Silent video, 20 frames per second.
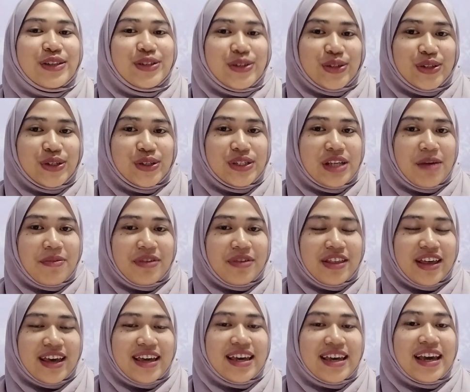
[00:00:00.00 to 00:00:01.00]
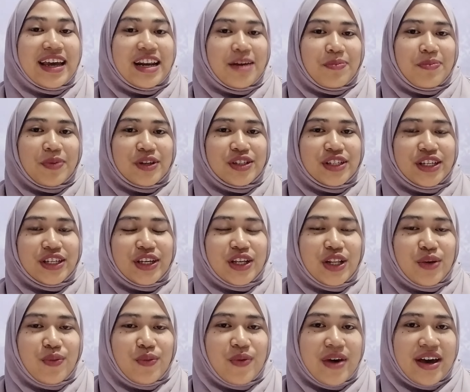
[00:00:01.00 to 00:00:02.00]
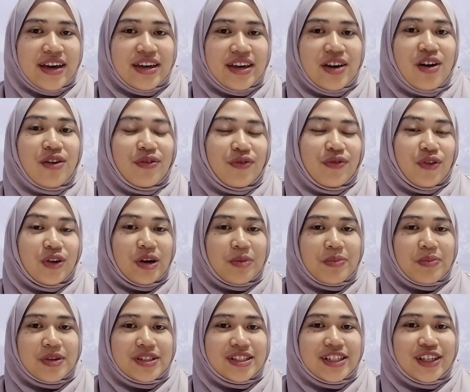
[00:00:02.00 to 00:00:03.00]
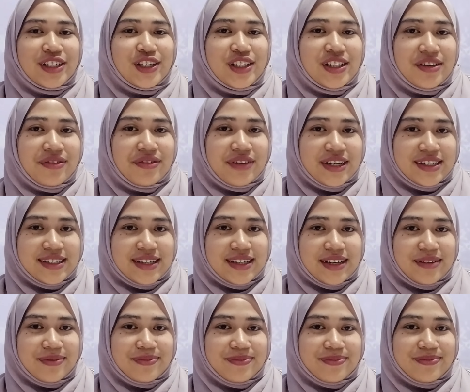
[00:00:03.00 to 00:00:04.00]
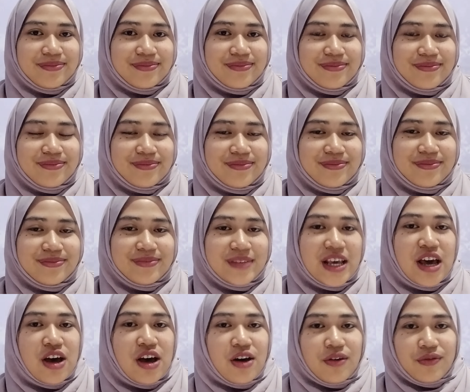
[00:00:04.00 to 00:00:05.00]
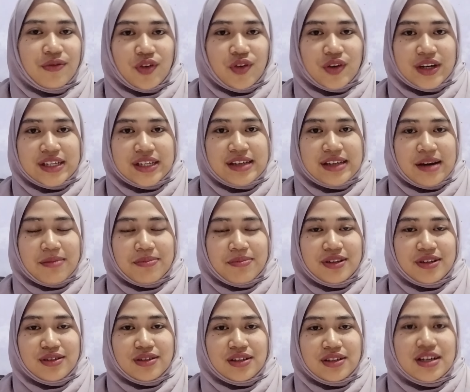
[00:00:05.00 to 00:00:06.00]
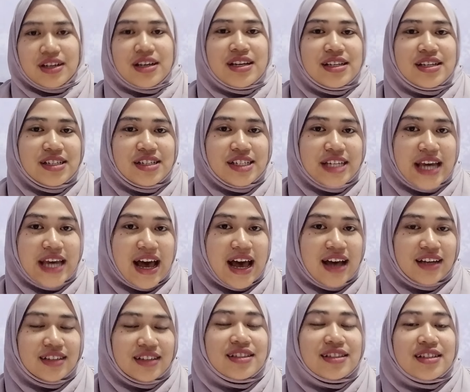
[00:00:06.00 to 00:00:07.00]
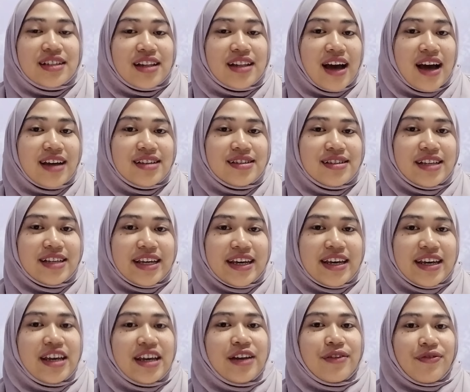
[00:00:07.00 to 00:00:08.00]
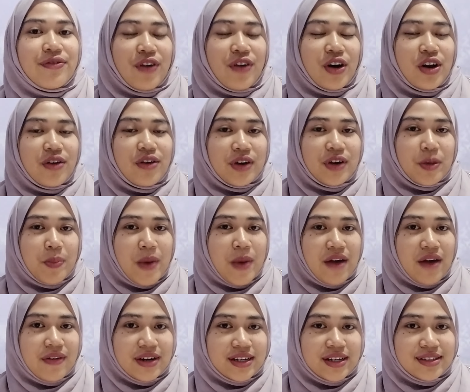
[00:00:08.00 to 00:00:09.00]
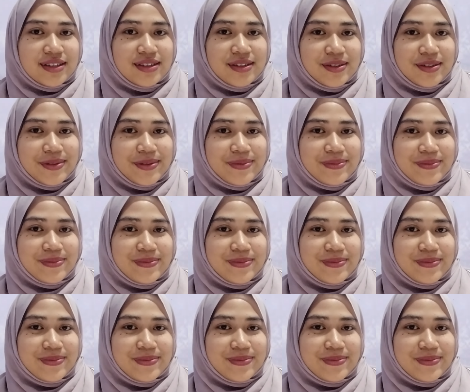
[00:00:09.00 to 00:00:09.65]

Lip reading: To do something in a particular way or for a particular reason. For example, she acted nicely in front of her parents.